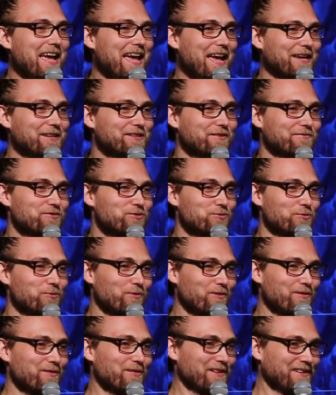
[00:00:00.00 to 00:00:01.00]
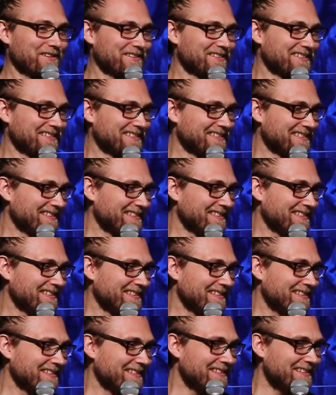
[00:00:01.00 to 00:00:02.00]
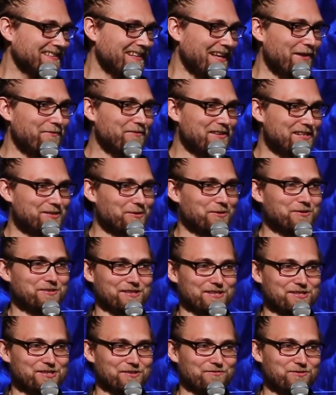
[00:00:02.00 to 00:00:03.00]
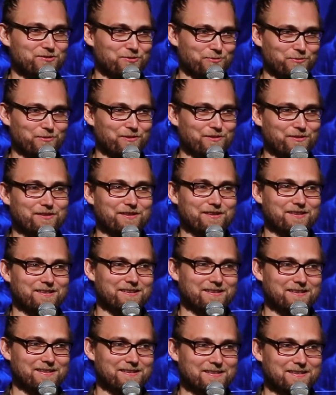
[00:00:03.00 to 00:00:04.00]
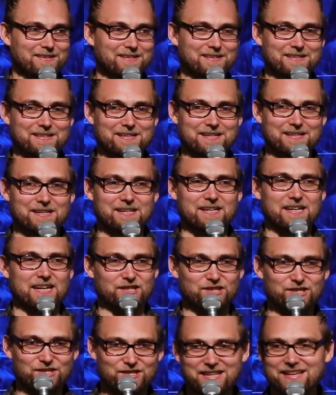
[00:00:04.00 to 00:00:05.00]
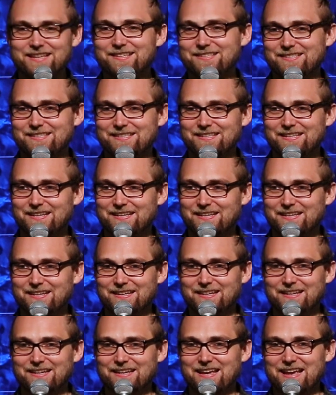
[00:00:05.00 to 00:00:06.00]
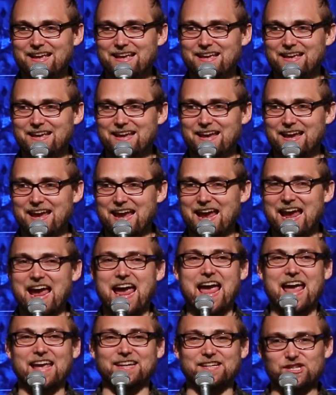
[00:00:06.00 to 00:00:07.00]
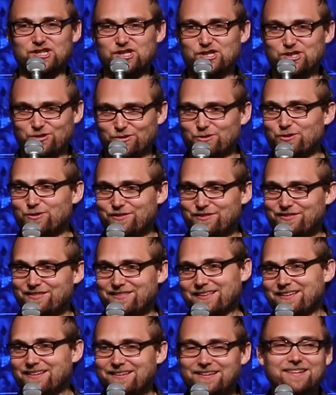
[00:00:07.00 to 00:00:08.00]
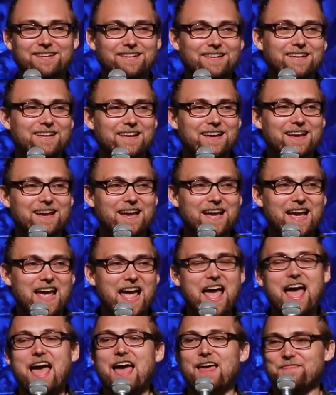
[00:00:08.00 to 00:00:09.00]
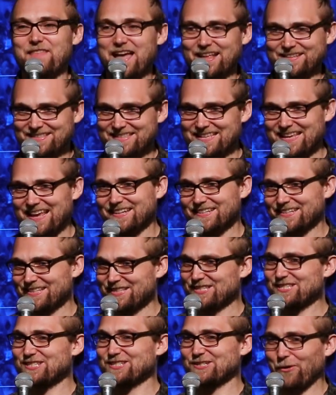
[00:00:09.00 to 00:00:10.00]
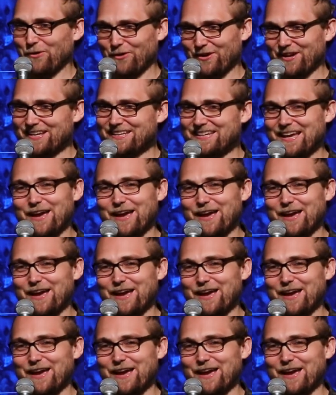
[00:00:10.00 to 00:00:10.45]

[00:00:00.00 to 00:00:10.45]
hand of truth, heavy dosage of truth. It's this, and it's truth, and that's the end of the story.